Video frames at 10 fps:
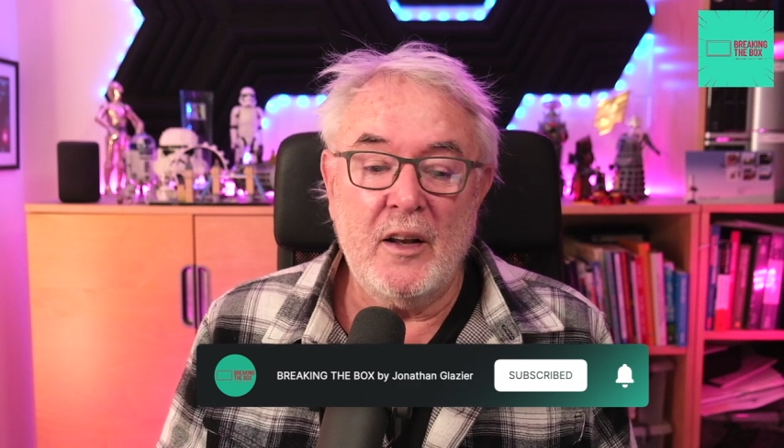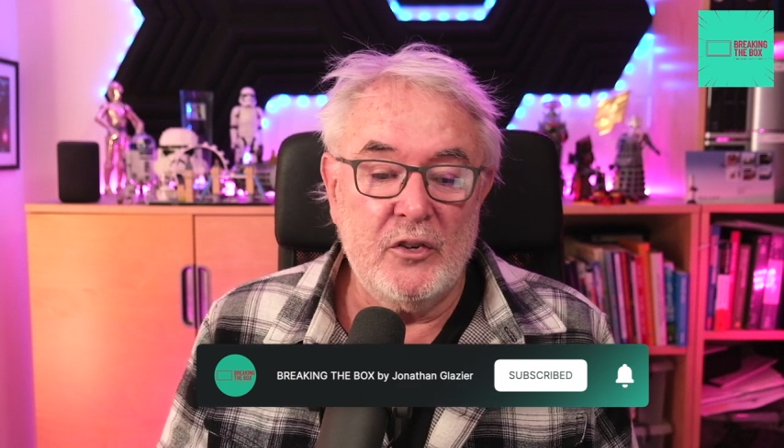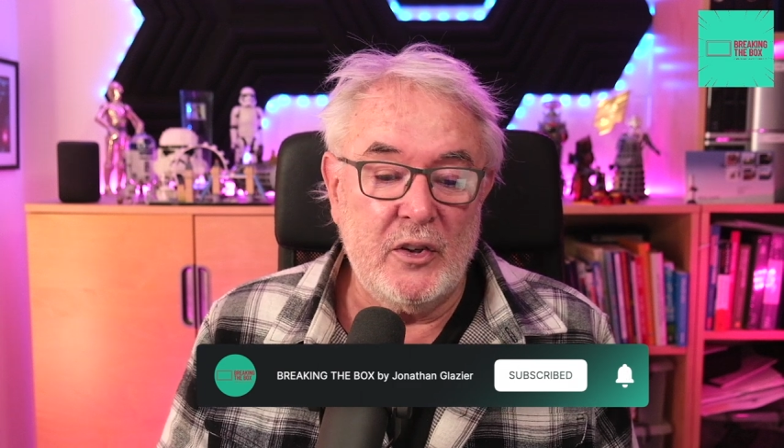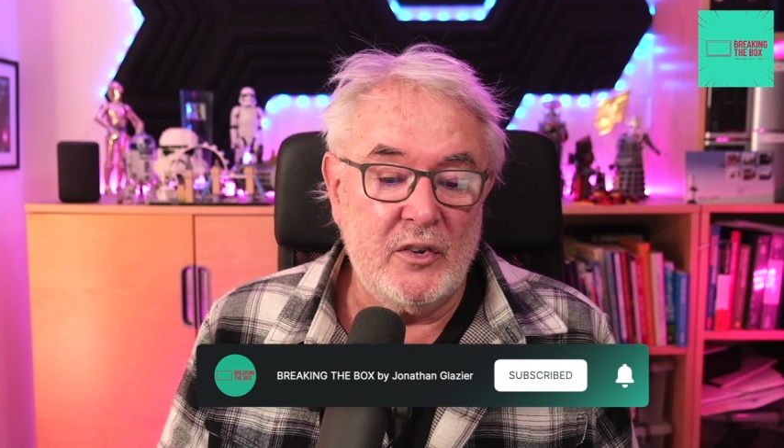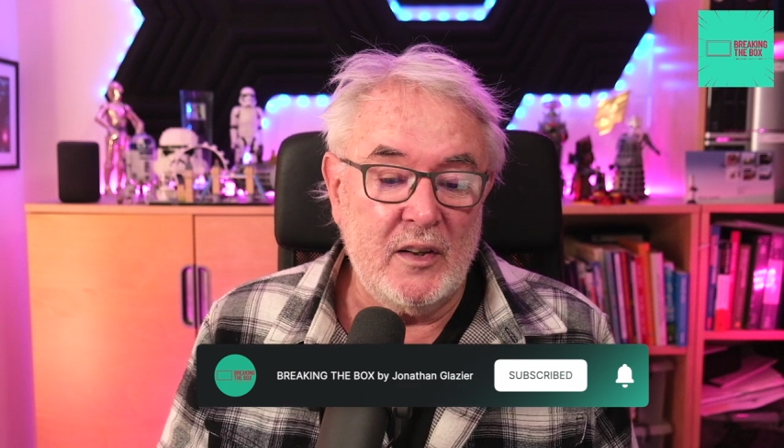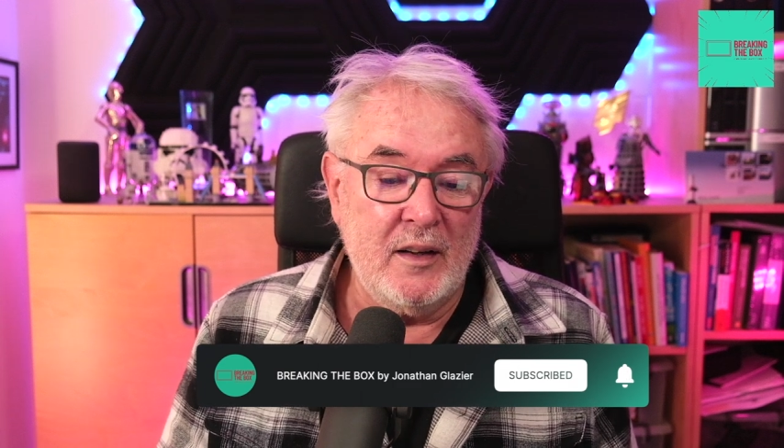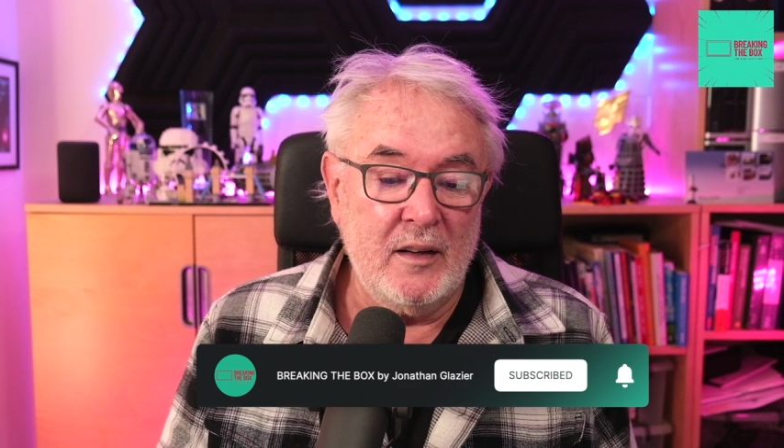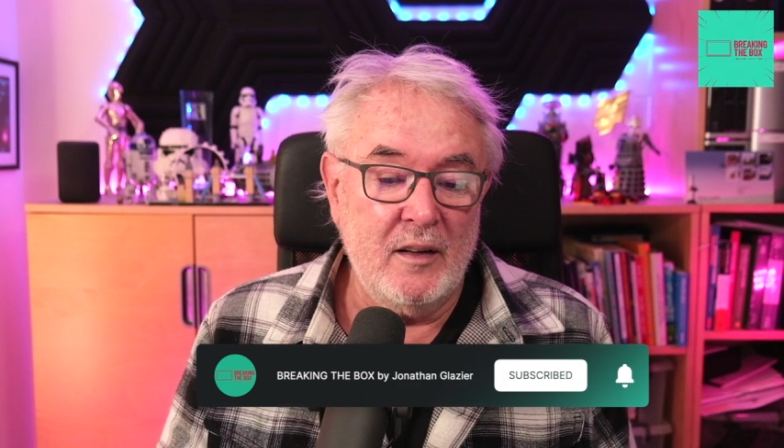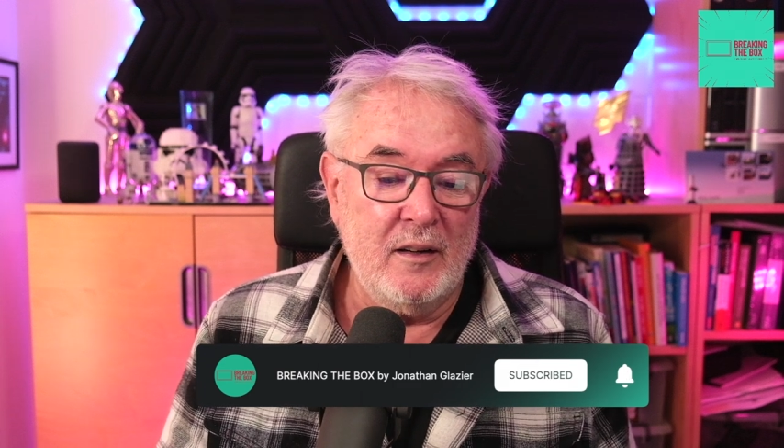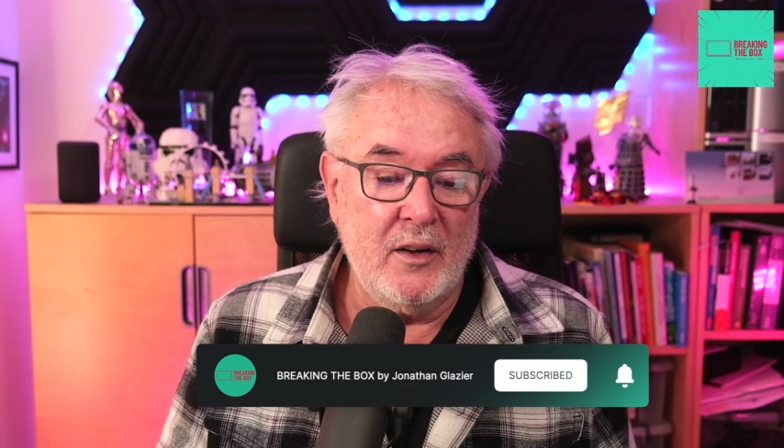interested
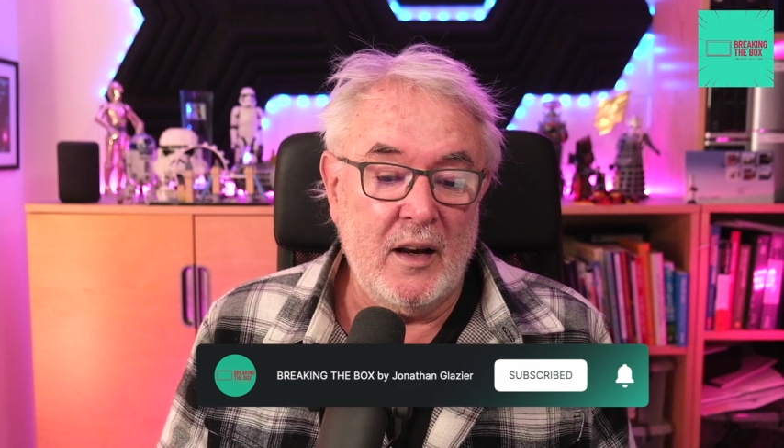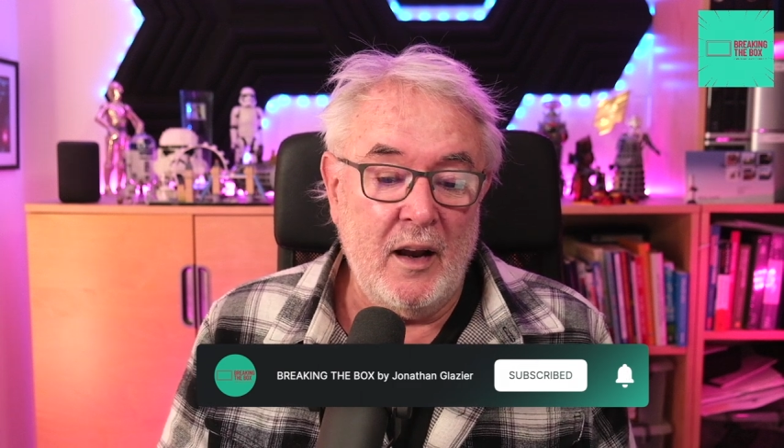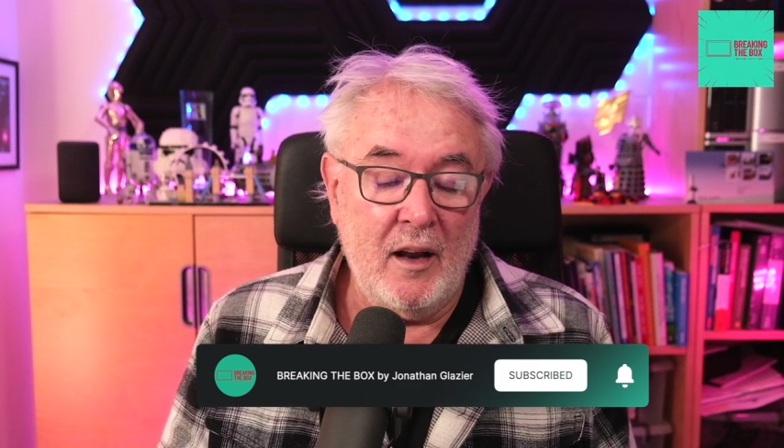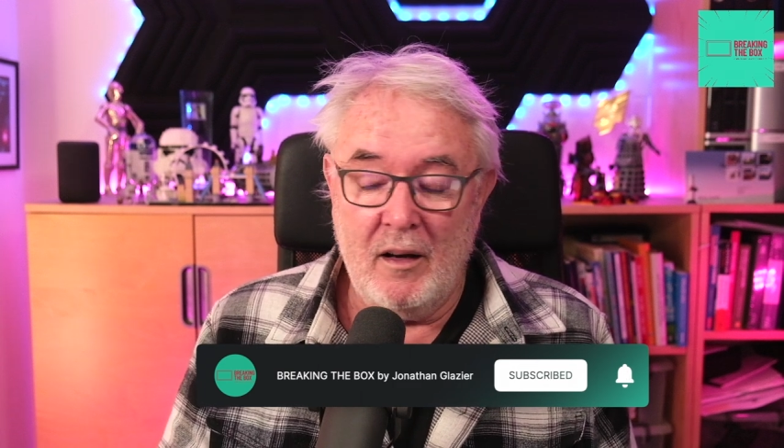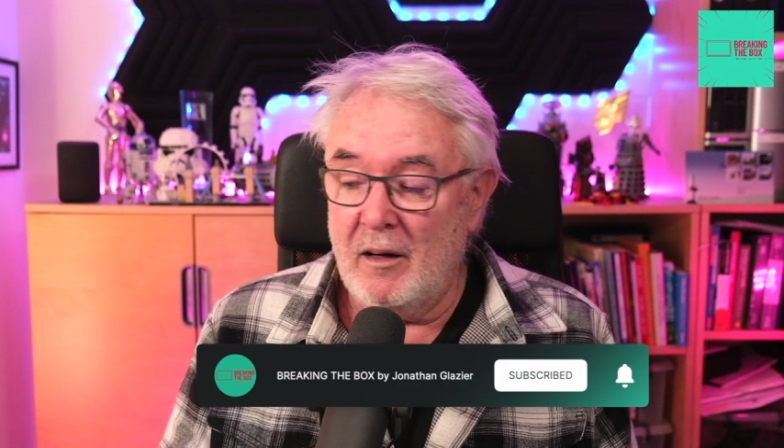in looking at.